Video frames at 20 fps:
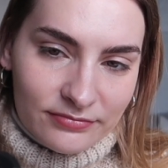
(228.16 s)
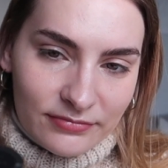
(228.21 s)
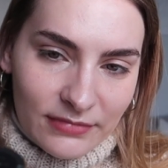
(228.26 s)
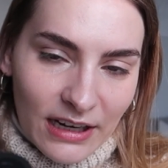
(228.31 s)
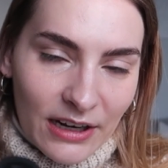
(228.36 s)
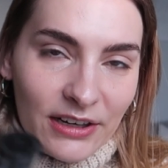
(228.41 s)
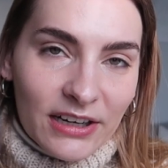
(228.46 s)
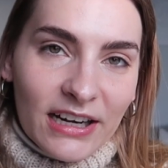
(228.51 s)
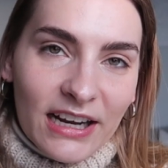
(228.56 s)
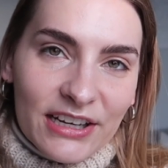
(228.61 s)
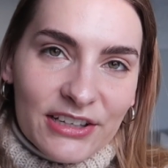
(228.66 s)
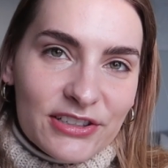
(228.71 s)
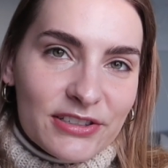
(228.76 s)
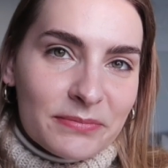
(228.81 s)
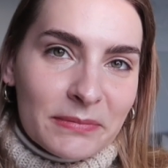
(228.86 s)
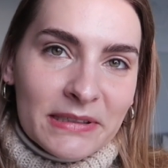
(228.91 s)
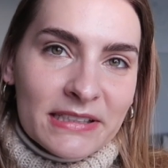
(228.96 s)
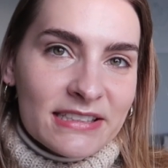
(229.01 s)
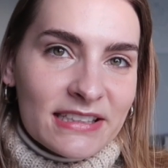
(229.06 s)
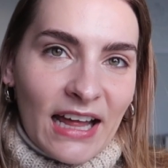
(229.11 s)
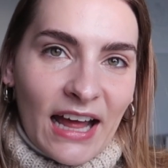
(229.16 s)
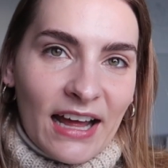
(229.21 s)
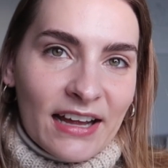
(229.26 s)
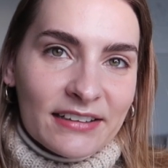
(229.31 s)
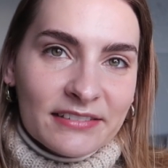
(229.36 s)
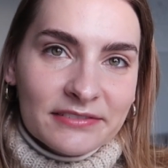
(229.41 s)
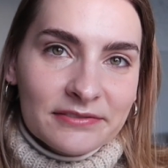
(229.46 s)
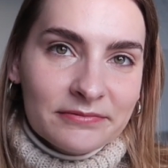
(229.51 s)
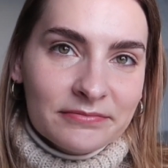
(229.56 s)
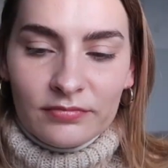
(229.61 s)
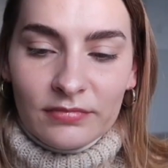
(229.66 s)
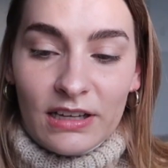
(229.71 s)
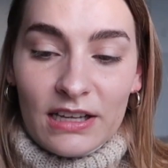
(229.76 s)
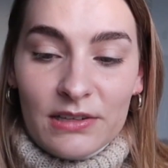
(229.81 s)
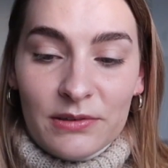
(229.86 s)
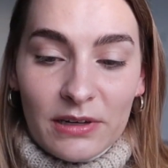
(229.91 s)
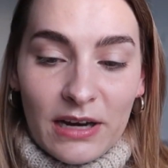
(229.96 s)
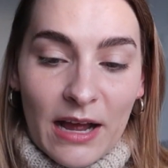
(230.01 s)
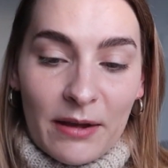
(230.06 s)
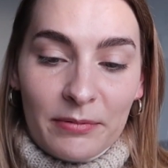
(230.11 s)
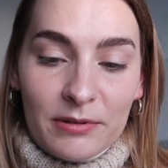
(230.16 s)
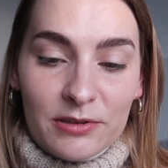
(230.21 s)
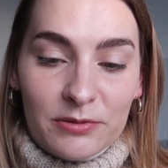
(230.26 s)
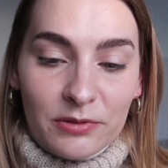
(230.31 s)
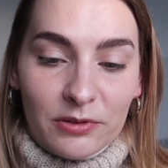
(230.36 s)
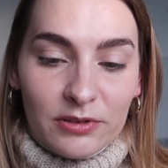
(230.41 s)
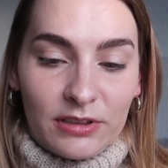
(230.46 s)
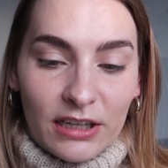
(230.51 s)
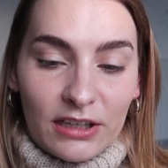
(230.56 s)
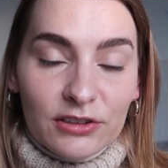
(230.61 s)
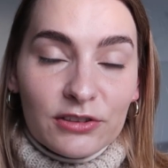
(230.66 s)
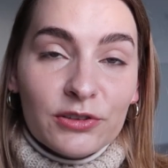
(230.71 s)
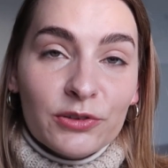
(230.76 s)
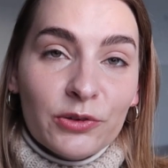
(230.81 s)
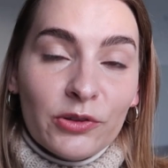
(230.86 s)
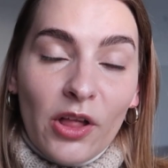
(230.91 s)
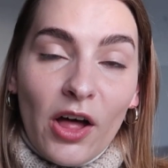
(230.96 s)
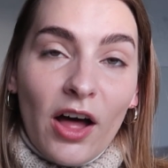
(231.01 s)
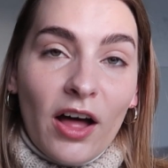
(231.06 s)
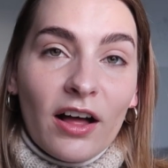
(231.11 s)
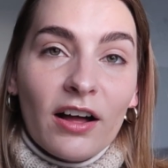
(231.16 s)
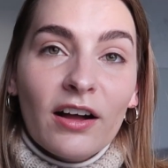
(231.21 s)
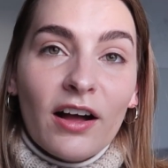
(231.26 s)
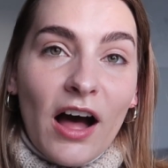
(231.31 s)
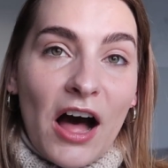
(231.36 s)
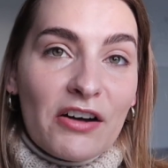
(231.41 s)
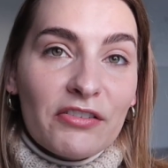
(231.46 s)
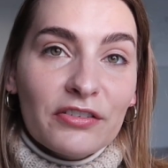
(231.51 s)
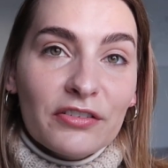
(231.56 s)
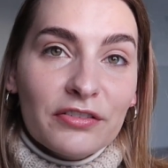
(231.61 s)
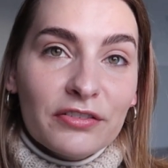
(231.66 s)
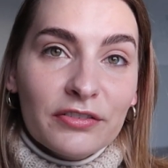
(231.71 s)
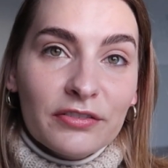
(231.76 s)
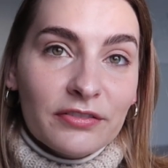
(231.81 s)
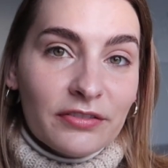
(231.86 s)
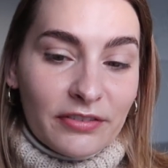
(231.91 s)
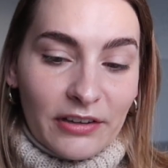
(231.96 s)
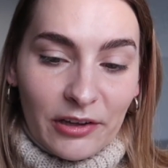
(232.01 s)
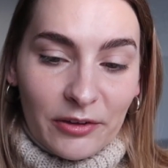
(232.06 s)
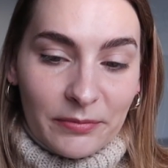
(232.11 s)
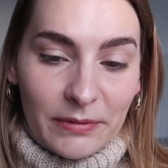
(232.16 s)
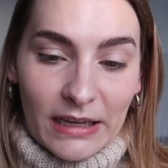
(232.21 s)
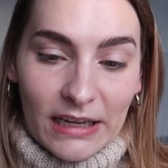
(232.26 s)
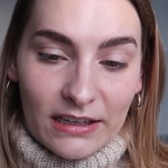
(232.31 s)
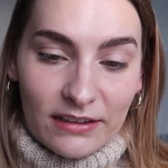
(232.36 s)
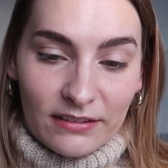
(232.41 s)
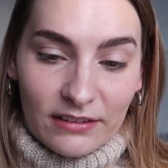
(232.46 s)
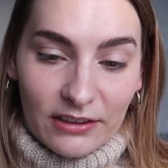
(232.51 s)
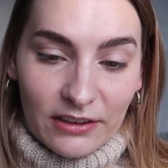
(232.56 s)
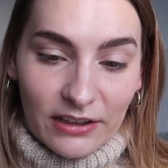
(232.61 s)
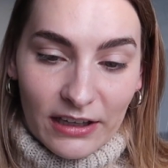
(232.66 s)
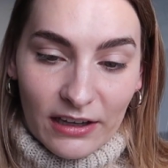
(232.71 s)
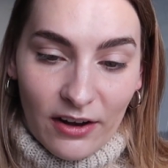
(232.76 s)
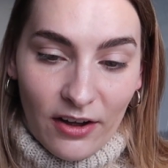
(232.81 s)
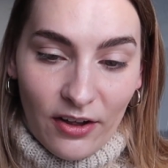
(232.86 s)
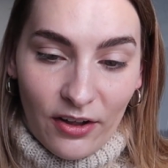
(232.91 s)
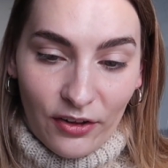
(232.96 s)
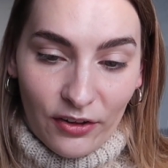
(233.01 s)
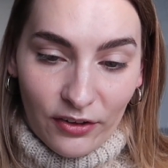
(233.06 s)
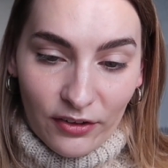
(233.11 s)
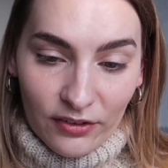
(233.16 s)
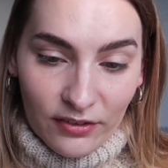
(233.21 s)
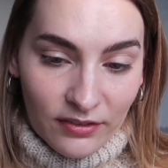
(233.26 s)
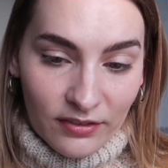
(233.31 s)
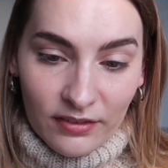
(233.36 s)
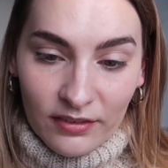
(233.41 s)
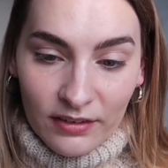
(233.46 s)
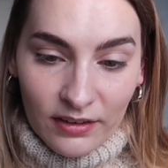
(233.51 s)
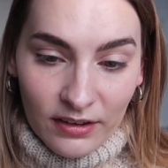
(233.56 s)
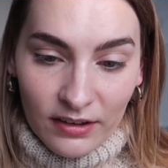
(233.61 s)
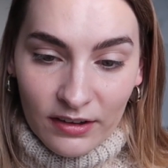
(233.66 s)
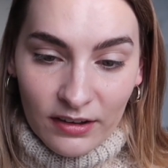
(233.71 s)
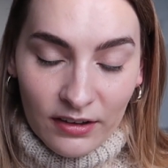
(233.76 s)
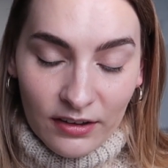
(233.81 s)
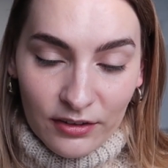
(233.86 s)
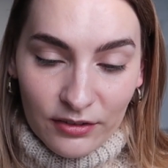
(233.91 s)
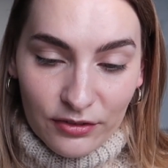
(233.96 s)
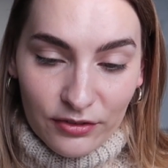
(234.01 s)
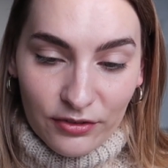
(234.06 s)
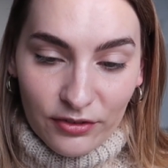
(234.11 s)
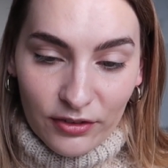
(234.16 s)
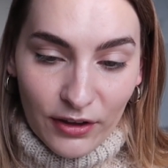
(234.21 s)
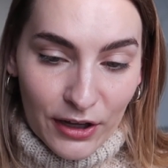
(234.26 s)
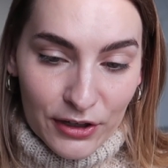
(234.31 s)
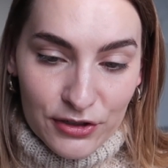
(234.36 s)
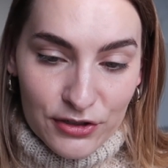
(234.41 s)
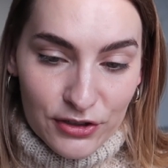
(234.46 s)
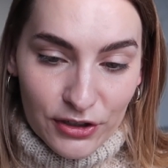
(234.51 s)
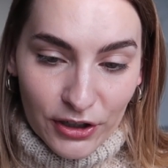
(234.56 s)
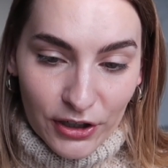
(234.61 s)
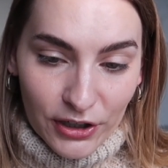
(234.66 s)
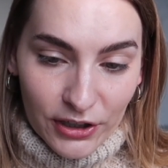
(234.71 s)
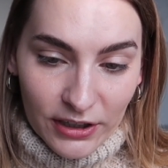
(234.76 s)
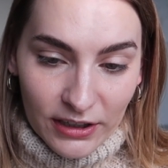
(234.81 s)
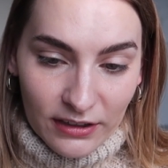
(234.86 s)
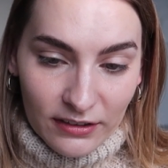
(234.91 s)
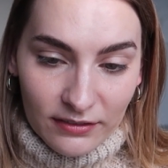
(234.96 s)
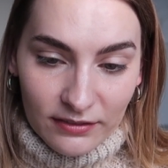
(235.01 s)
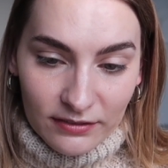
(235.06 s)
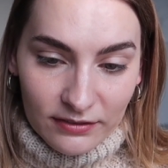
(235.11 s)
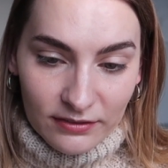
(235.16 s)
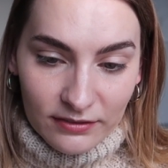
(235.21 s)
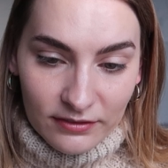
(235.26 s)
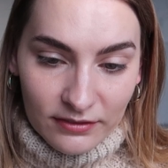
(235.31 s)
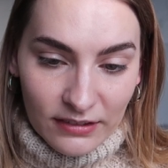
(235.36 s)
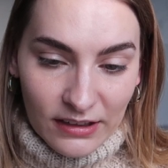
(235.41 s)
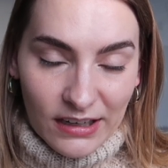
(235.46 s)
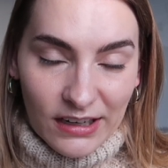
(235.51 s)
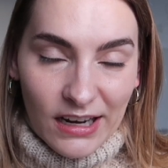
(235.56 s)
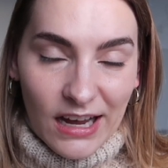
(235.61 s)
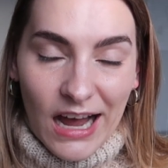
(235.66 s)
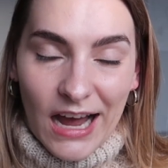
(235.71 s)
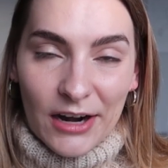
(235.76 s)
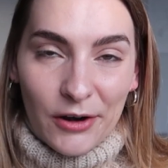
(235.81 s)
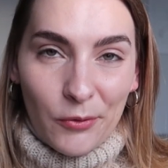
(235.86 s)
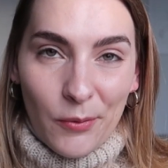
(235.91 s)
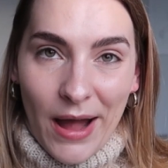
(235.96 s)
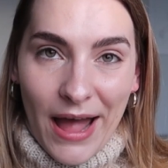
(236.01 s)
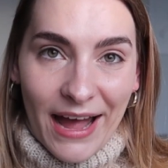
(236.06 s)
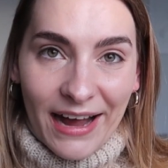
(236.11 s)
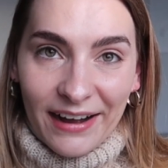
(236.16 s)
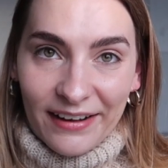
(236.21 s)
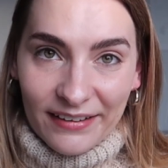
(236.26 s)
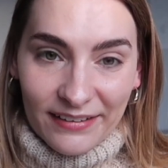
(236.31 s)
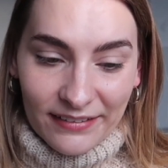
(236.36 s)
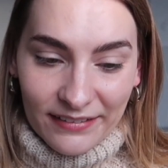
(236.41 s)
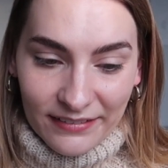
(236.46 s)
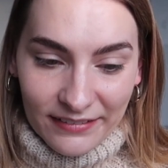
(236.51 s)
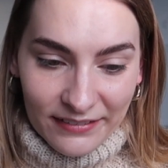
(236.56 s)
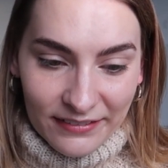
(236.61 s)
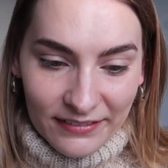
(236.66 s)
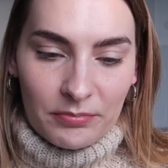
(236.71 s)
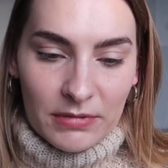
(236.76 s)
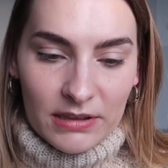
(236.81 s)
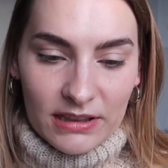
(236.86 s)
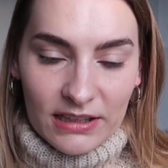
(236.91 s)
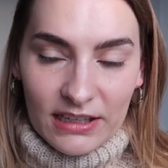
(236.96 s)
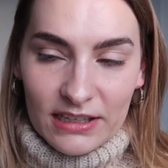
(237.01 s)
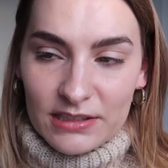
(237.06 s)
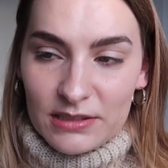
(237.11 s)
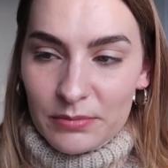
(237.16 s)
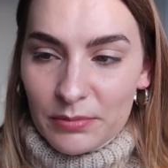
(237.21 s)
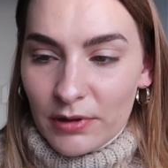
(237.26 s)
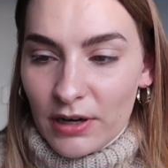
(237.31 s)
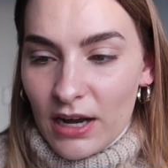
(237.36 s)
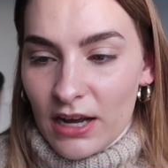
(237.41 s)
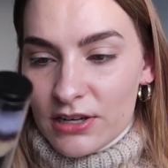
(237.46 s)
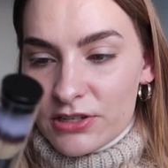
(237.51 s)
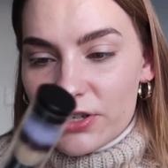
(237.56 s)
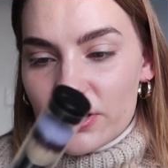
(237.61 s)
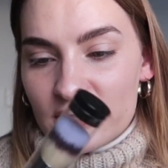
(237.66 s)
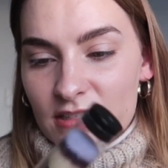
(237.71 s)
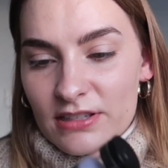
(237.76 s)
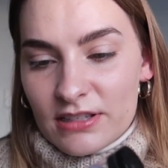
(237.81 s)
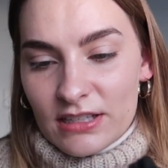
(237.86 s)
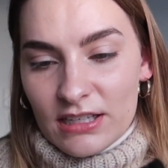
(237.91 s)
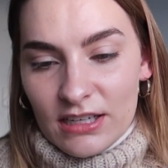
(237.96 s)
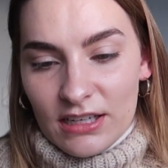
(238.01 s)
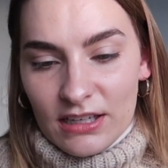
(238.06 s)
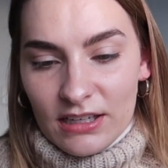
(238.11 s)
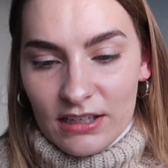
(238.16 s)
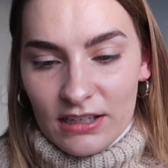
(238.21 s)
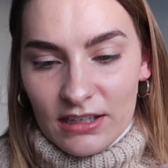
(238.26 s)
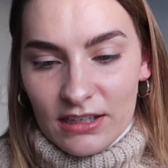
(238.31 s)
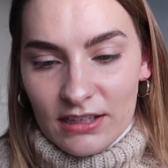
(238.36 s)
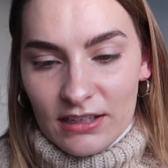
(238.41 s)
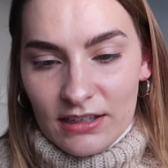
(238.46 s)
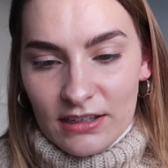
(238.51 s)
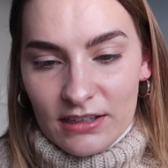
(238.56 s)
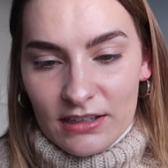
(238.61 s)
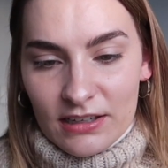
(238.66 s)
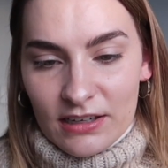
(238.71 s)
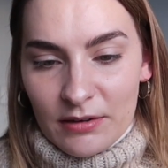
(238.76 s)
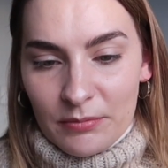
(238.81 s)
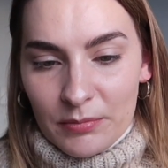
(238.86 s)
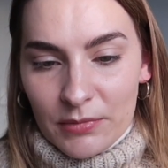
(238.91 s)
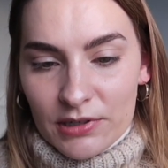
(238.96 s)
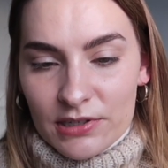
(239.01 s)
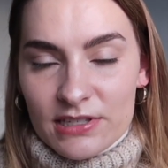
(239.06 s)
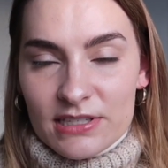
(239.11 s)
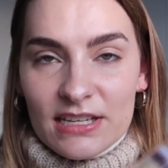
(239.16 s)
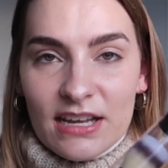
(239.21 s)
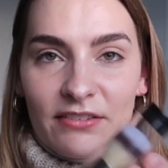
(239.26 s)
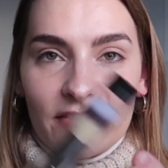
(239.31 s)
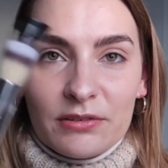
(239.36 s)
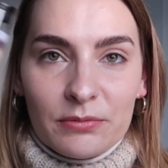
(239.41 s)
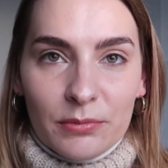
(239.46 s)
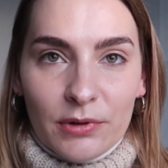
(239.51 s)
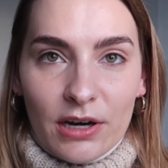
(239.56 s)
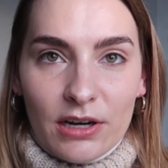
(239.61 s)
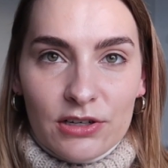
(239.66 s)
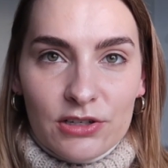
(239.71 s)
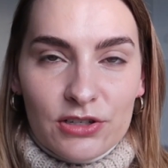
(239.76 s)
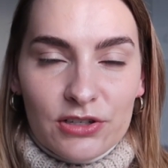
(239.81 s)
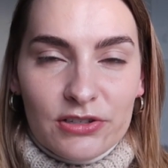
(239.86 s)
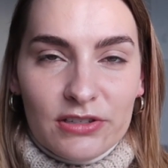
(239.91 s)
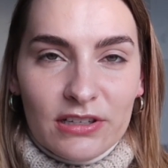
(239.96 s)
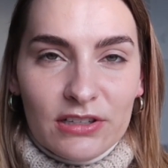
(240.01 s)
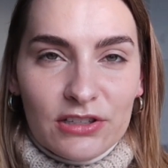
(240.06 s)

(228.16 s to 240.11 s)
How did I just miss that? That's what happens when you take too long off of filming. You get all flustered and out of whack. But this brush, it's the number seven brush. There's